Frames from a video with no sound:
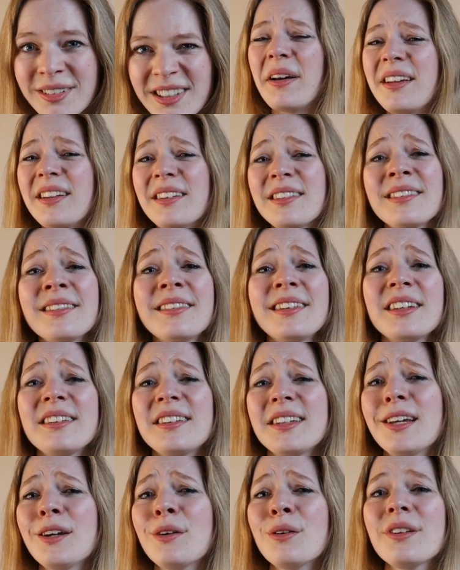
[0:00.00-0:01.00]
But isn't
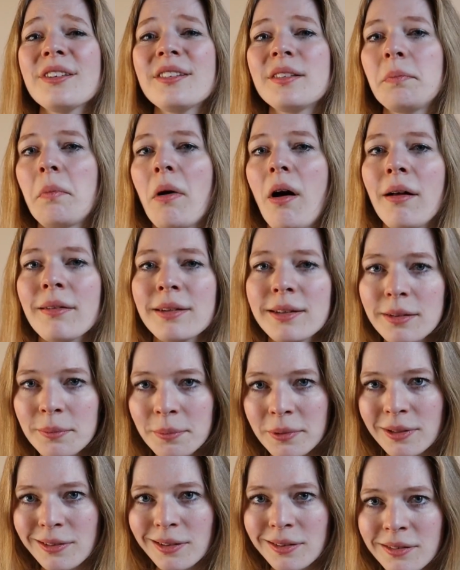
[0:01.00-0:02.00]
this
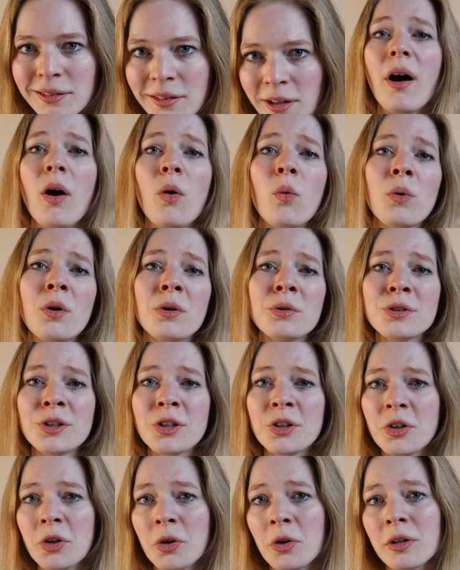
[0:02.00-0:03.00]
irresponsible? But won't
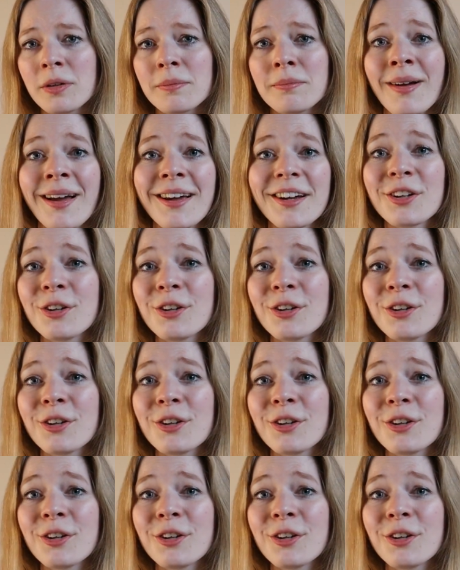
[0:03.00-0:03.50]
it hurt my